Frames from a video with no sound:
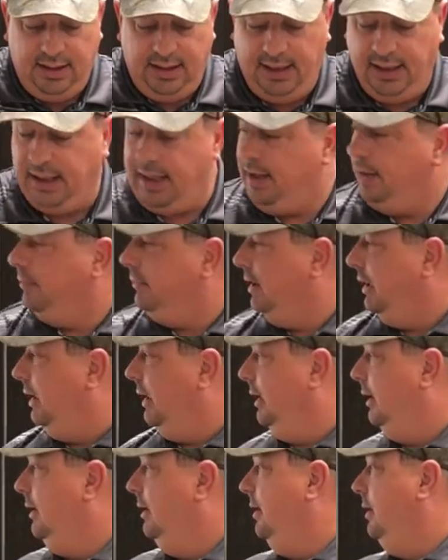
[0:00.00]
and I got
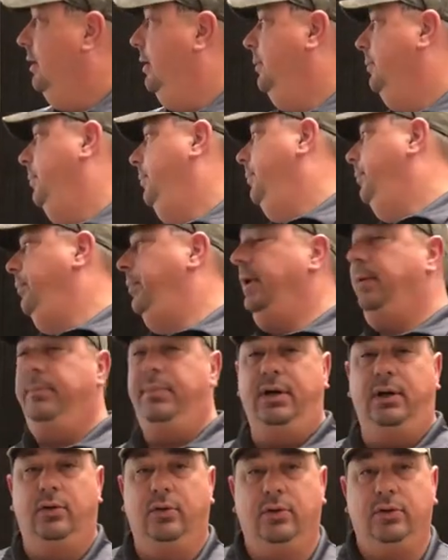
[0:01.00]
my pit
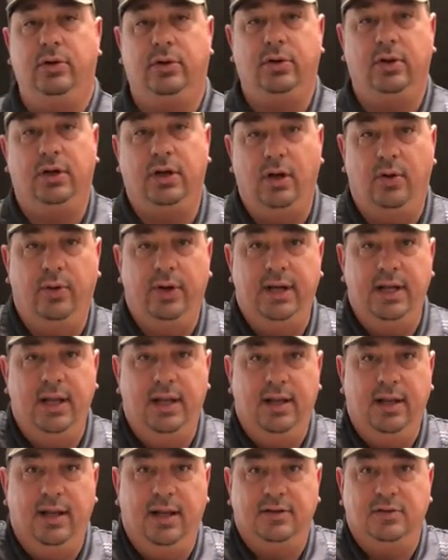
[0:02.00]
barrel cooker going.
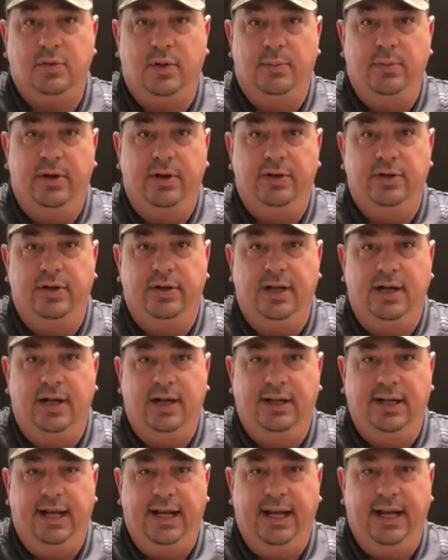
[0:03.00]
That's what I'm gonna cook it
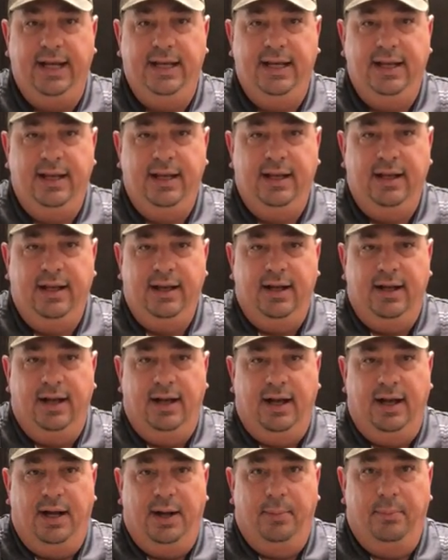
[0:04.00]
on today.
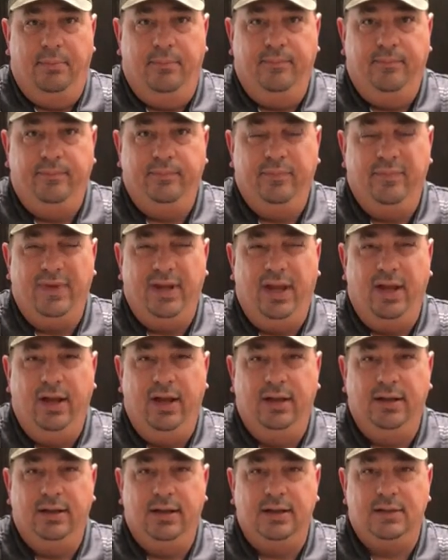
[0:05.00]
Um,
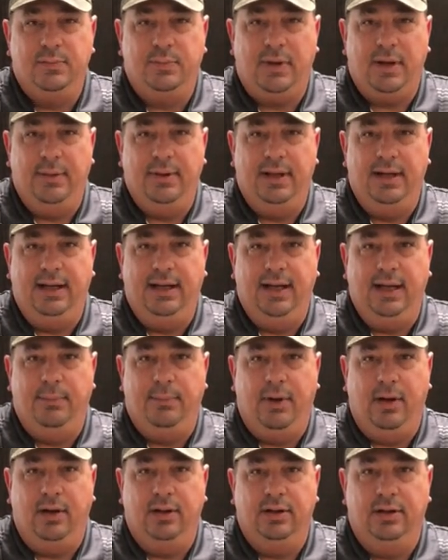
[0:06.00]
that's probably gonna take
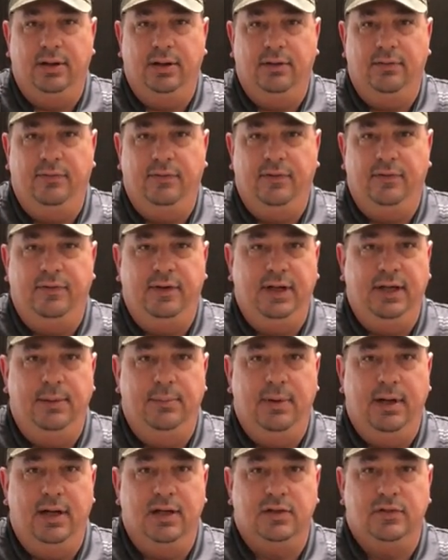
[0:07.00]
about a good
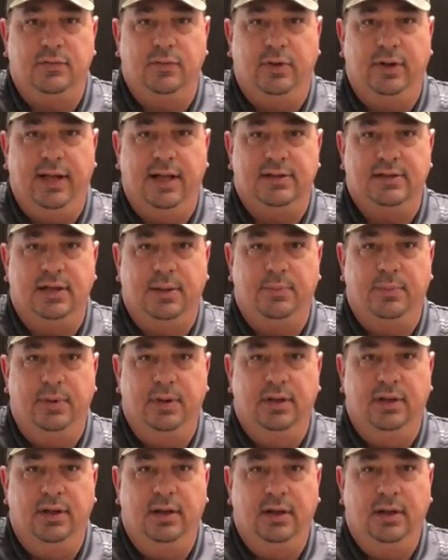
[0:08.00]
15 minutes for that's up
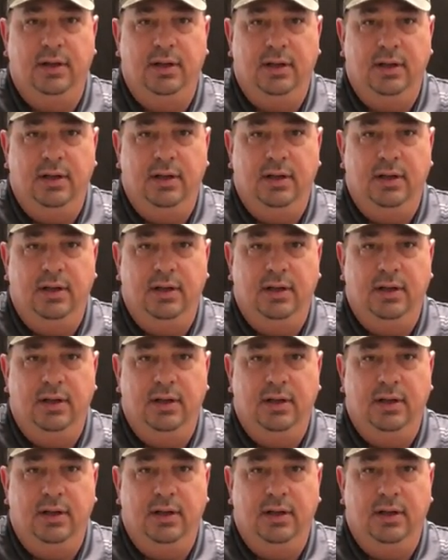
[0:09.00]
and